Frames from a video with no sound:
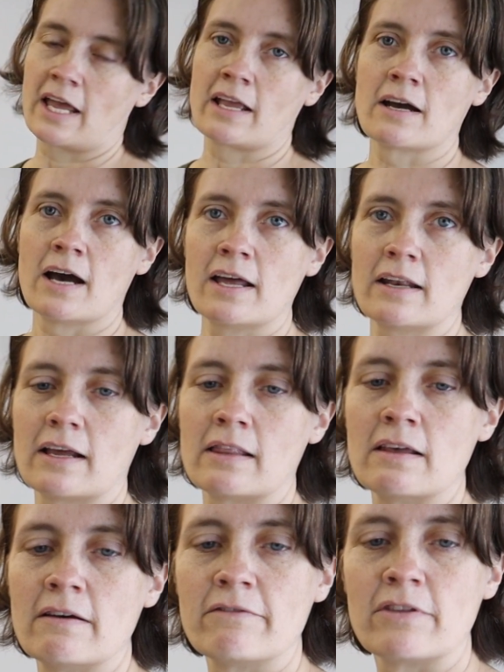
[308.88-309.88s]
I got. I
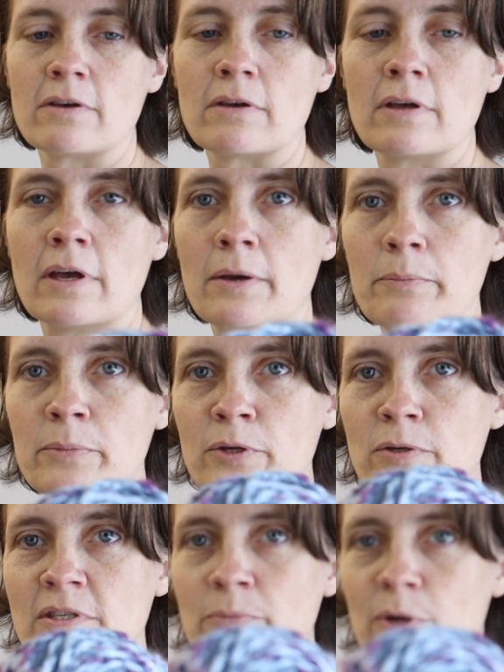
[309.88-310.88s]
love the
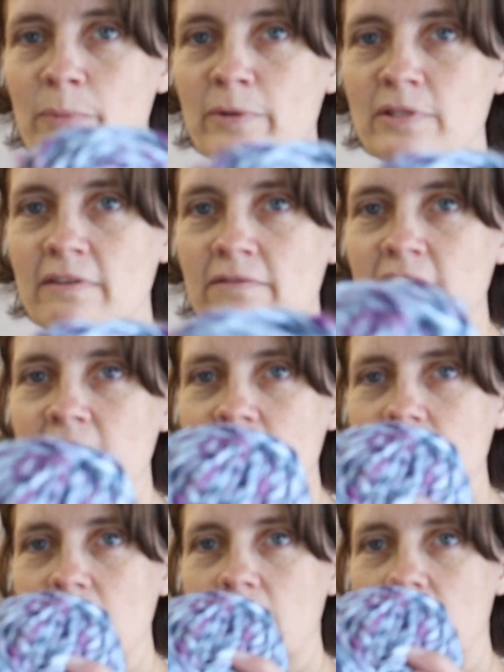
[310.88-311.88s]
blues and purples of
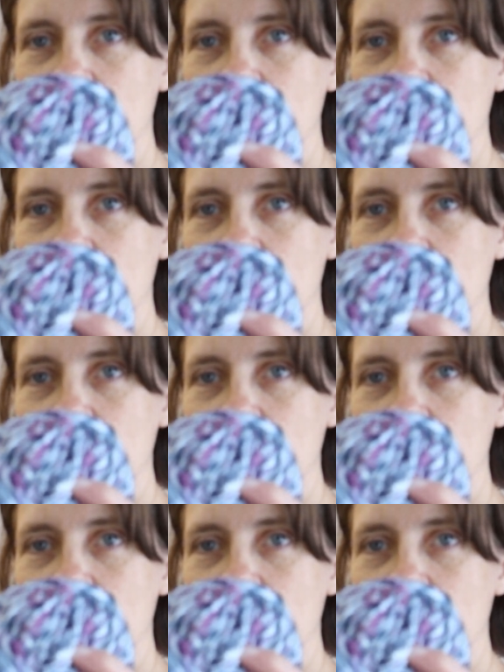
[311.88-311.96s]
this.